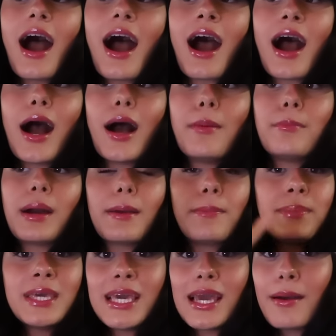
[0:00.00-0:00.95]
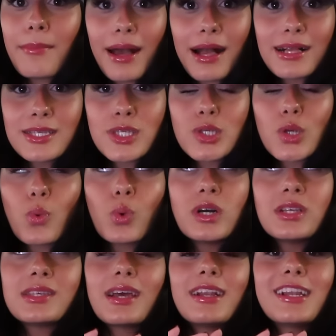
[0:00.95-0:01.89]
My PMS
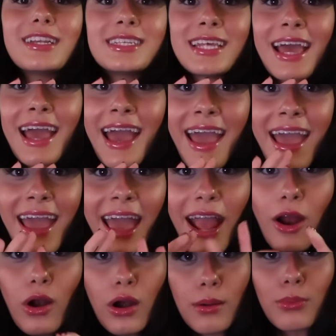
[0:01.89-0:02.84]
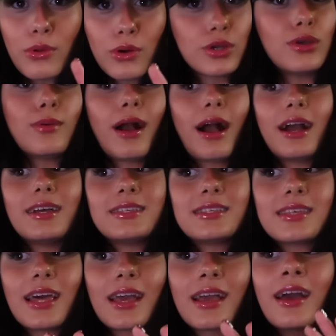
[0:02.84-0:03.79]
was terrible, you
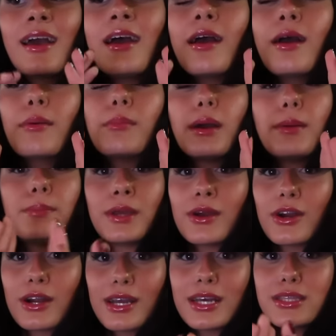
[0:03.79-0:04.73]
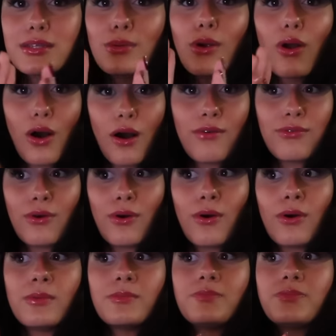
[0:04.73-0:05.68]
guys. Like my periods were
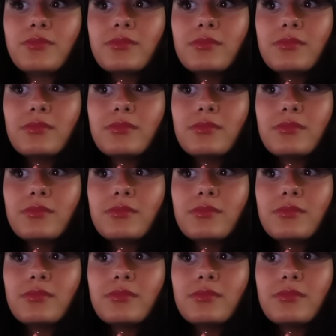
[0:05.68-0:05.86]
awful.